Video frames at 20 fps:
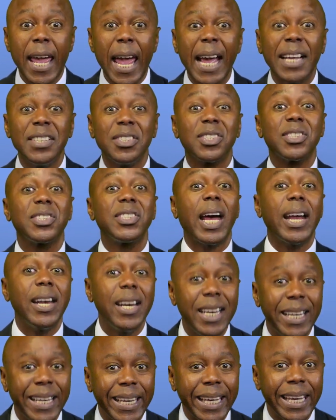And
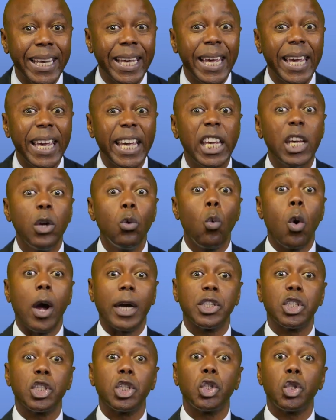suddenly, he
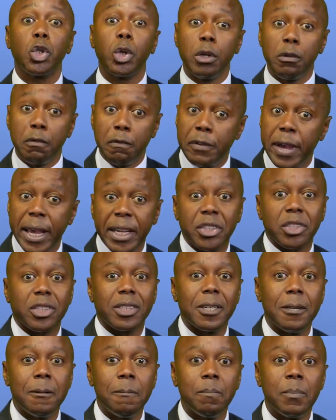wanted to invest.
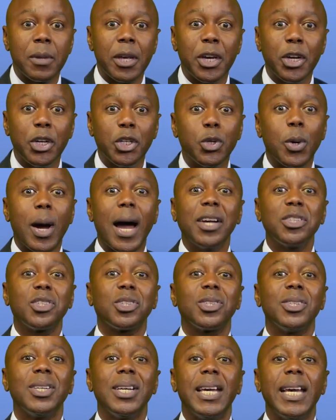To
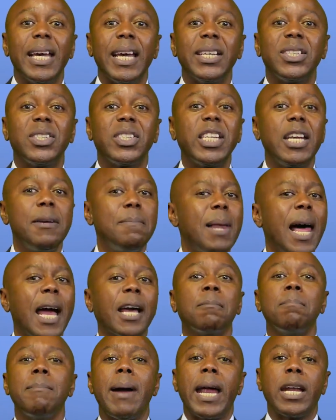us, it seemed
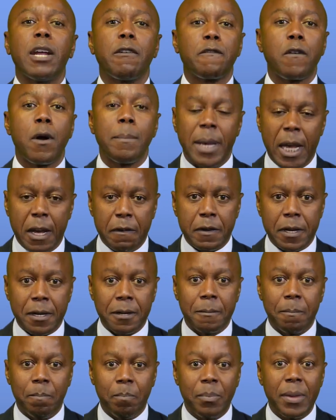like manna from heaven.
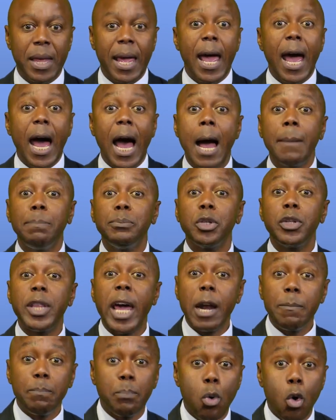Up to
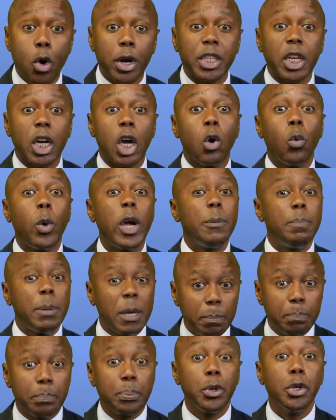that point, we'd
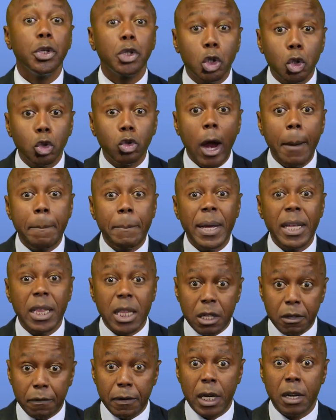been bootstrapping the
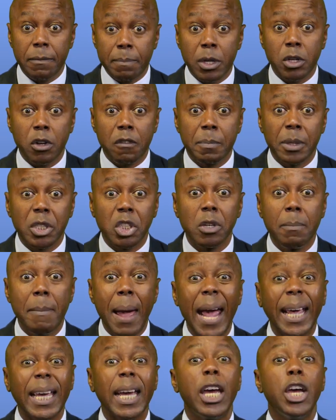development of Mr.
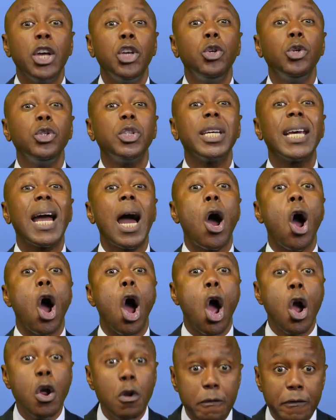Mac using our
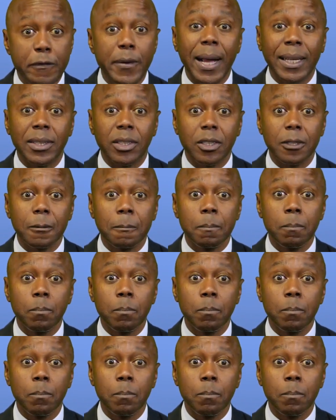own funds.